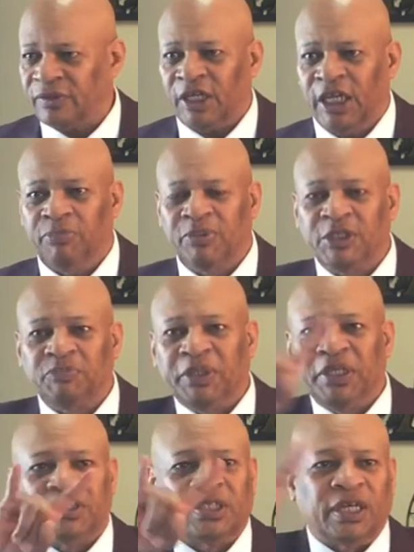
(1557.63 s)
He puts
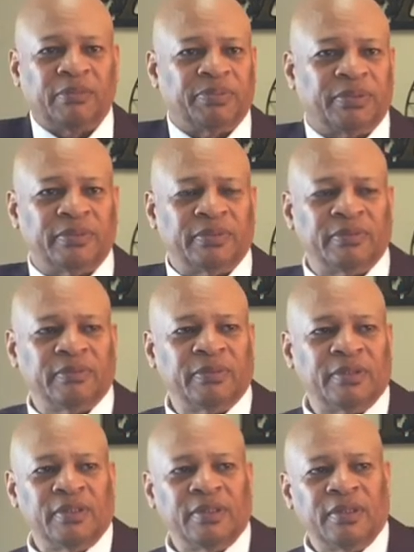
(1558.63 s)
peace up.
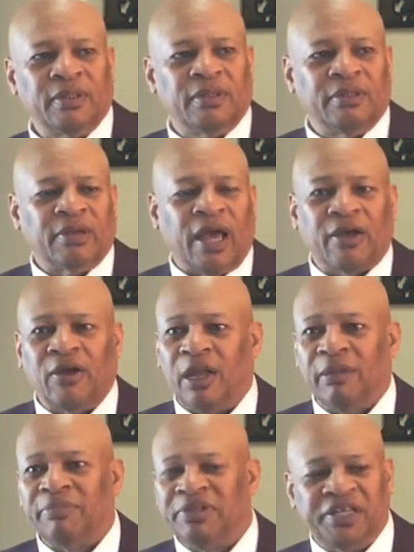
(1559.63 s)
I call
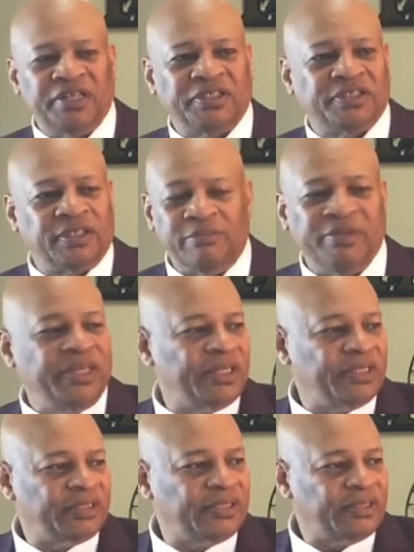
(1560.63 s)
him Dennis the
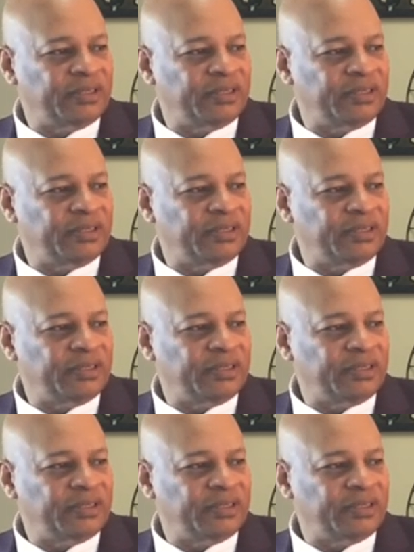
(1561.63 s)
Menace.